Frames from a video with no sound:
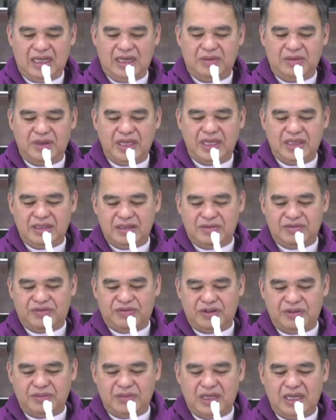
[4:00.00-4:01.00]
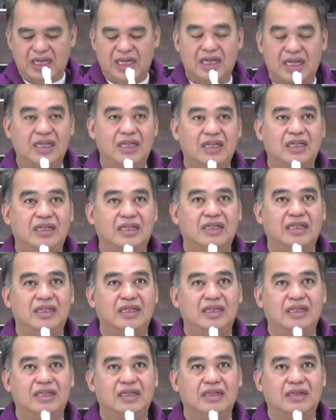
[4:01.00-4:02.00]
and awaited from God,
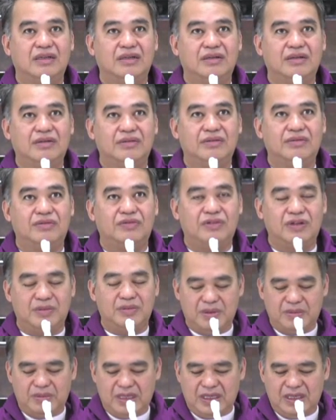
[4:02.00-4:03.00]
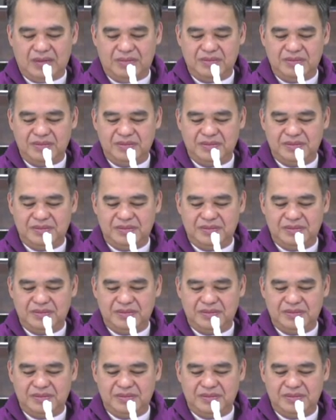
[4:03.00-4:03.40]
from above.